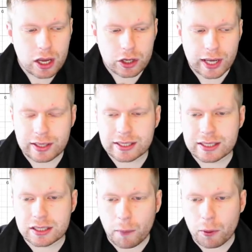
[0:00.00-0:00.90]
you now need to
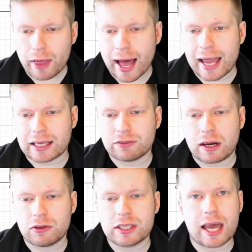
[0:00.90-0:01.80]
double that x
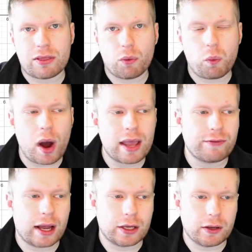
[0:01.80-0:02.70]
value to get the y
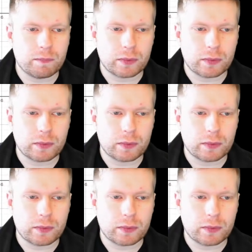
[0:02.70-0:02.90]
value.